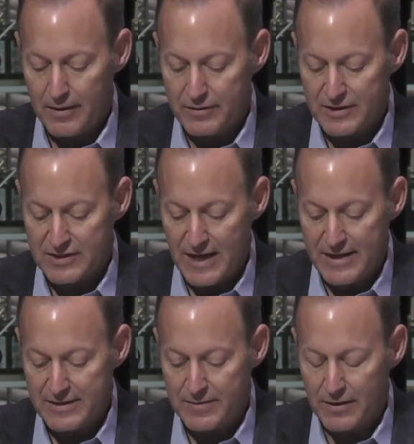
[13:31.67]

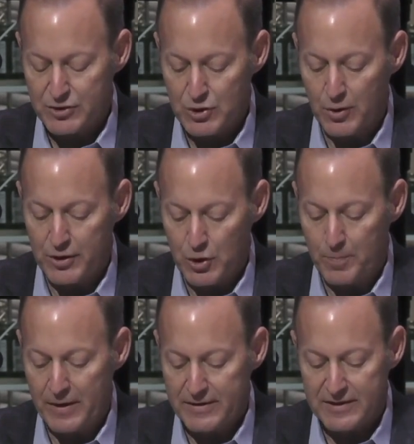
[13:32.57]
descent, uh,
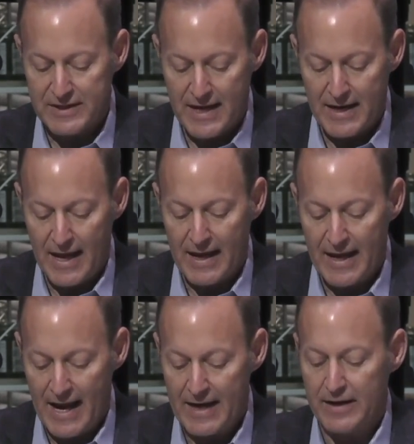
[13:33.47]
European descent and
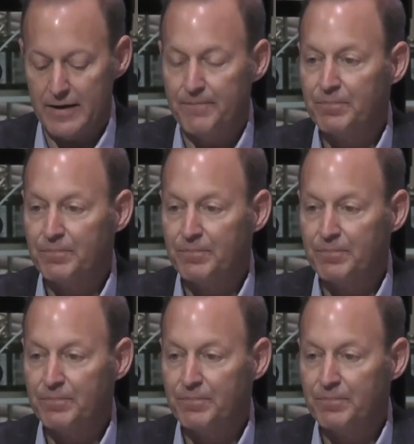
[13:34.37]
Canada.